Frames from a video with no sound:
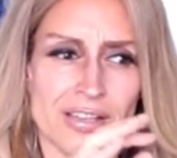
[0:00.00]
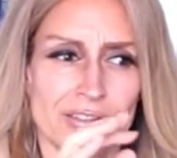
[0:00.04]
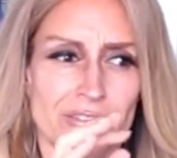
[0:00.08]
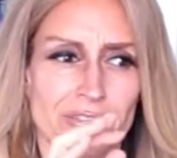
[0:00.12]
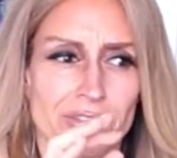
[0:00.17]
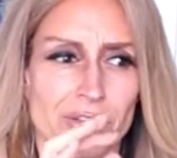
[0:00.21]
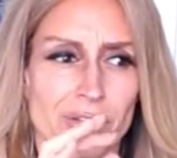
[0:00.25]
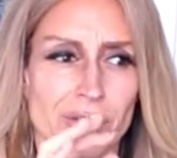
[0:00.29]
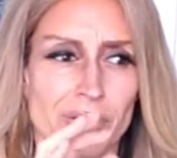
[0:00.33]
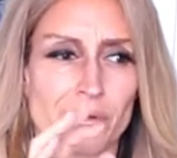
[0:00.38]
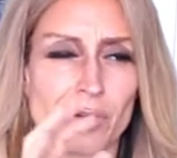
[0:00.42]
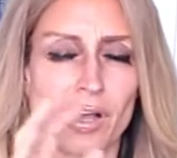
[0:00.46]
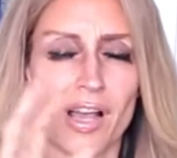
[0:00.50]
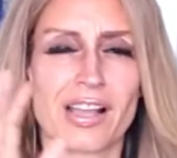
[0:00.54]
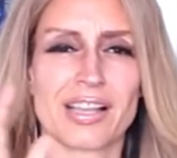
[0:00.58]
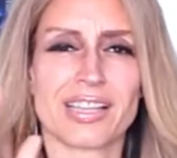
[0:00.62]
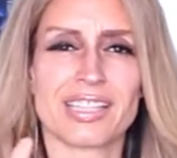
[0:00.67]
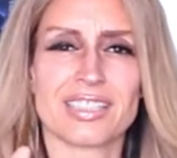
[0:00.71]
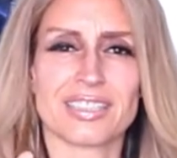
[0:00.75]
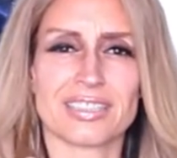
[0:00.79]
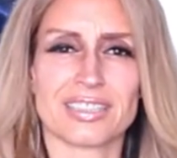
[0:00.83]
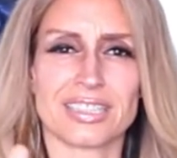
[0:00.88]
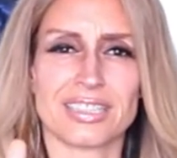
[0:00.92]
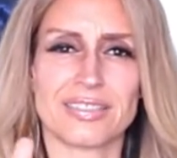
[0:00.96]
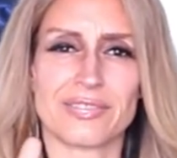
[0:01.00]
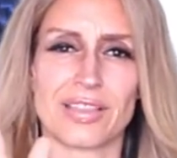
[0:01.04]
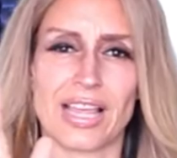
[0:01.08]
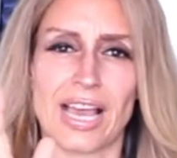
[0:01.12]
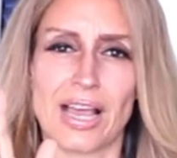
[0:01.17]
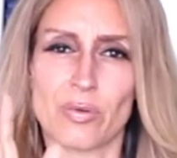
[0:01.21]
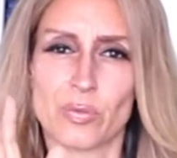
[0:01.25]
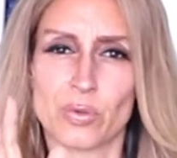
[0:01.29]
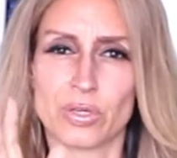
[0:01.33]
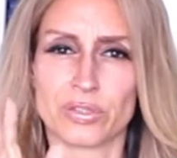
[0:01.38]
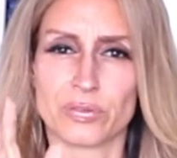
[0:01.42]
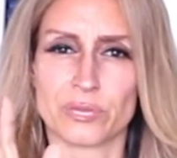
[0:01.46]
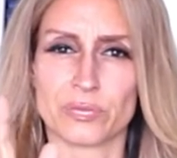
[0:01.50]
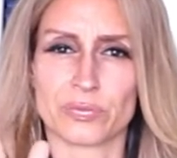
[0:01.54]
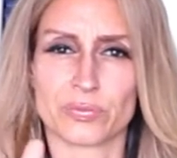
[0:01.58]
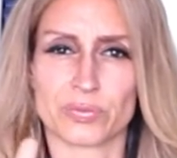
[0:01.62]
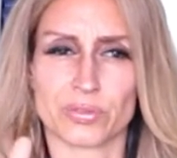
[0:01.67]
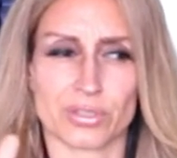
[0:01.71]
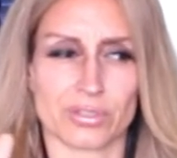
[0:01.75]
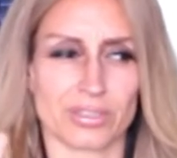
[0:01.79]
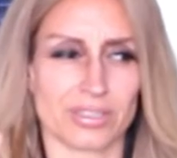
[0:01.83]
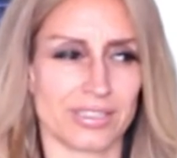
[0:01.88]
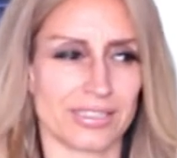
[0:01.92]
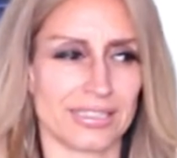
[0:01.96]
So I'm going to leave that one
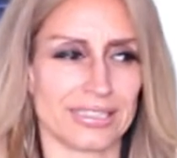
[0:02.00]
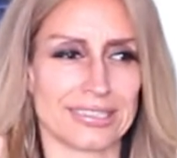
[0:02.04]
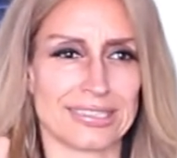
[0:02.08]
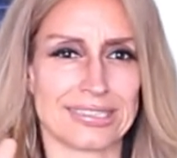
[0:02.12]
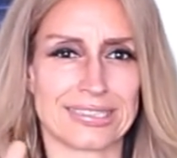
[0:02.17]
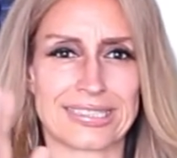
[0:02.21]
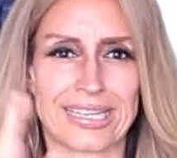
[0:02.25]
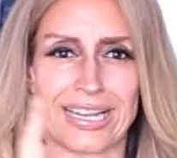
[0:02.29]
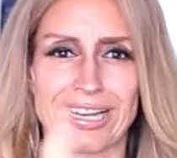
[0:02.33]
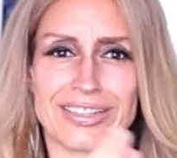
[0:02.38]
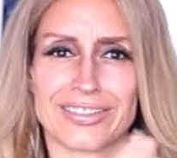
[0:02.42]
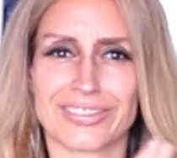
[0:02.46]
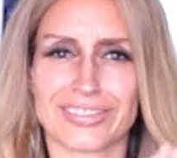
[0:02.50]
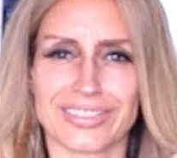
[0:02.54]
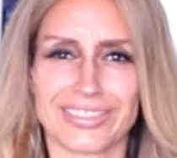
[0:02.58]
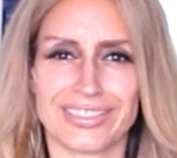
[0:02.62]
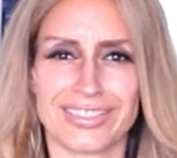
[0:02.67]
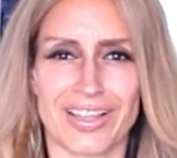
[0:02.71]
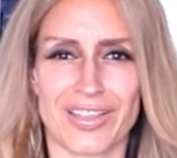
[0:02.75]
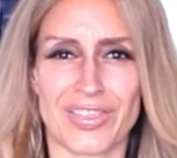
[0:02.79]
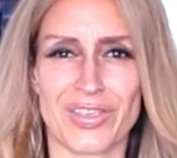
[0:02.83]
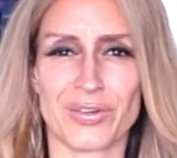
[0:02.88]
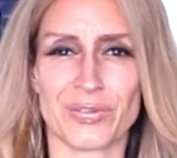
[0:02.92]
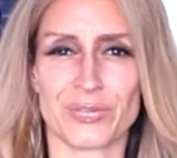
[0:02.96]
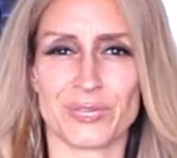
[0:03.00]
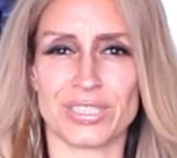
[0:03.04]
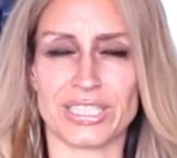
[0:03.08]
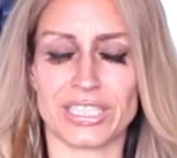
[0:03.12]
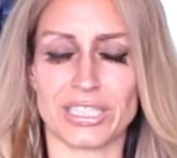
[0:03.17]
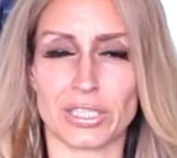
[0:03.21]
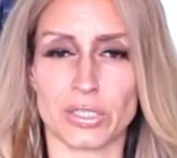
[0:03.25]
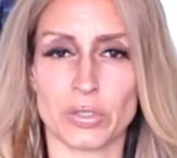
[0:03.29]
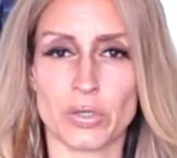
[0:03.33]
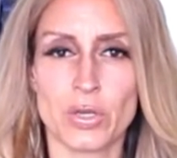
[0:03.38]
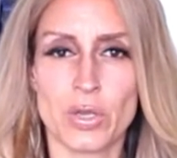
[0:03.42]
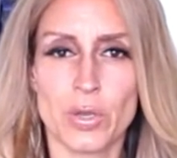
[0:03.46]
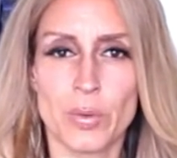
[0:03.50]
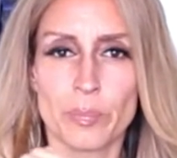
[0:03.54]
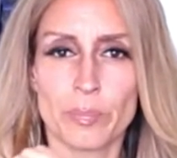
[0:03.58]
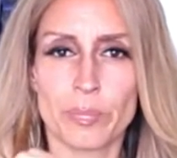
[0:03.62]
for entirely another video.